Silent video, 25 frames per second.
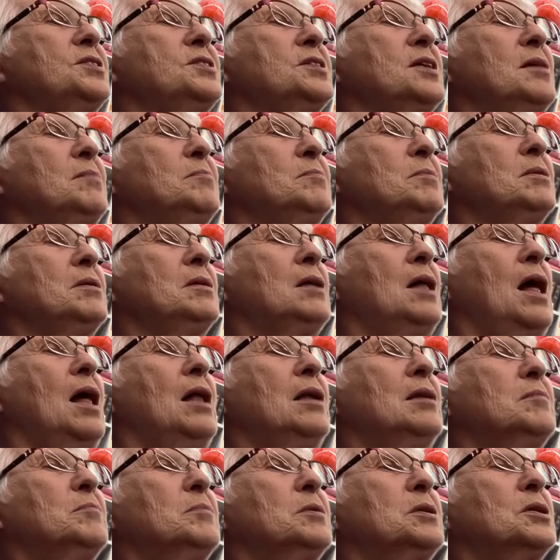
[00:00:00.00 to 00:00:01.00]
tumble
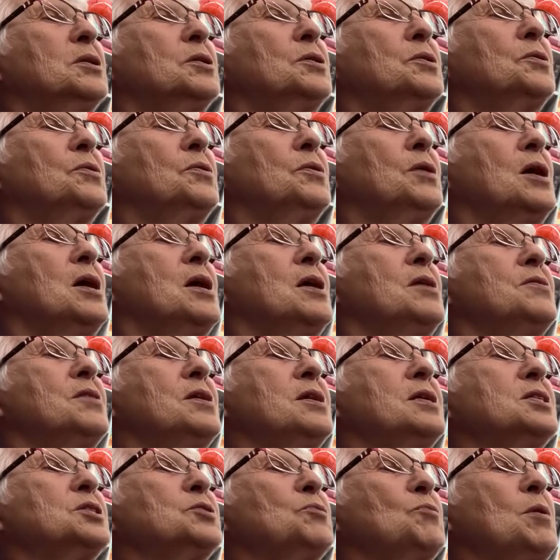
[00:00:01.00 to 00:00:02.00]
hullabaloo that
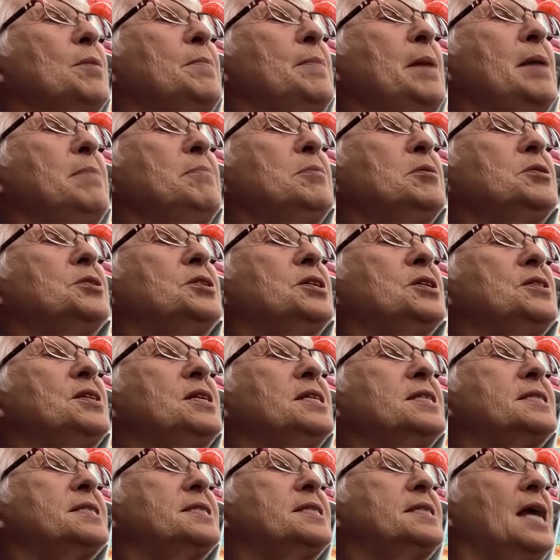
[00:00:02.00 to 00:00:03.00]
is remembered to
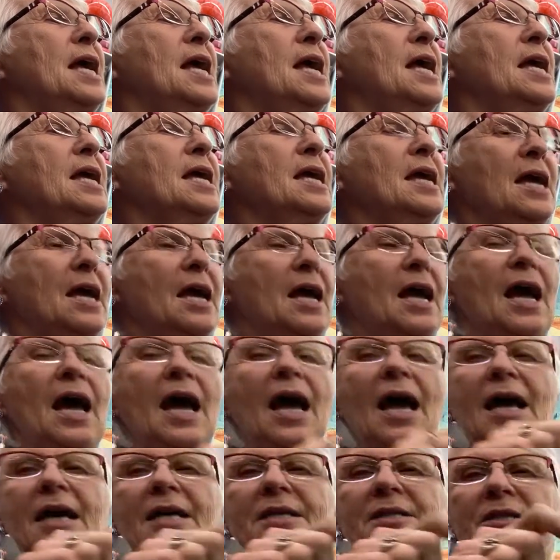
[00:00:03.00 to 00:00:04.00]
this day
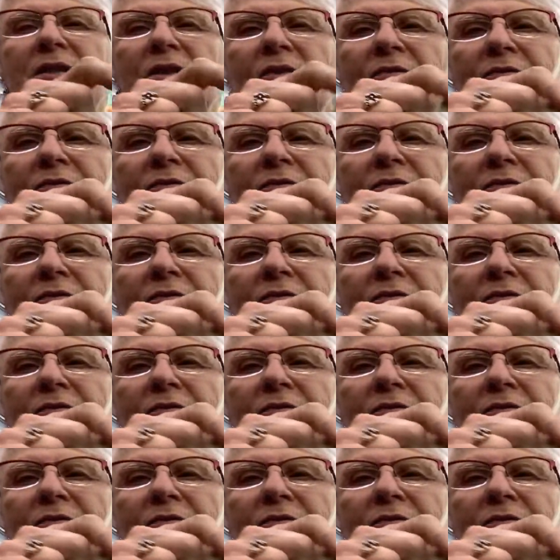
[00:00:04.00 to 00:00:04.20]
as the